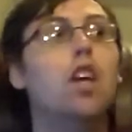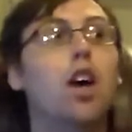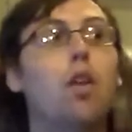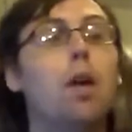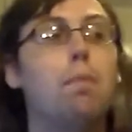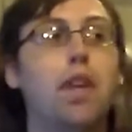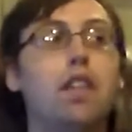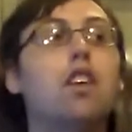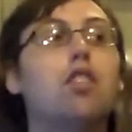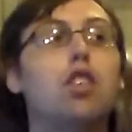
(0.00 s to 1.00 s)
You know,
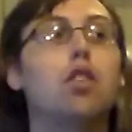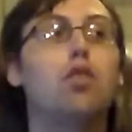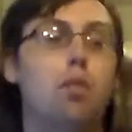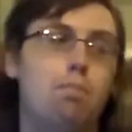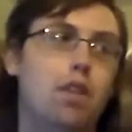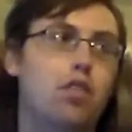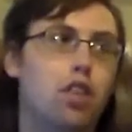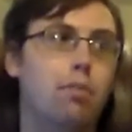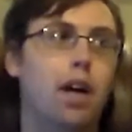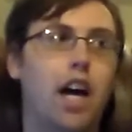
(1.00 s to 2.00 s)
there's still some
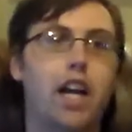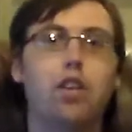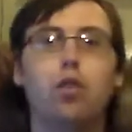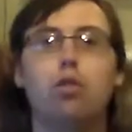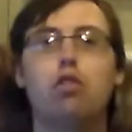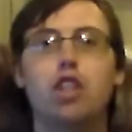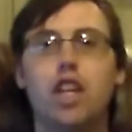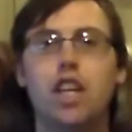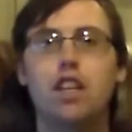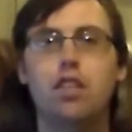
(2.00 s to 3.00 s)
mystery behind who
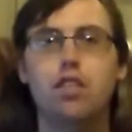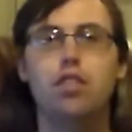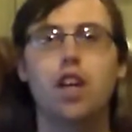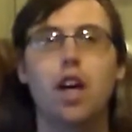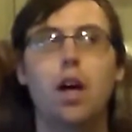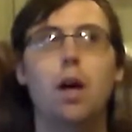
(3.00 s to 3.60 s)
she is,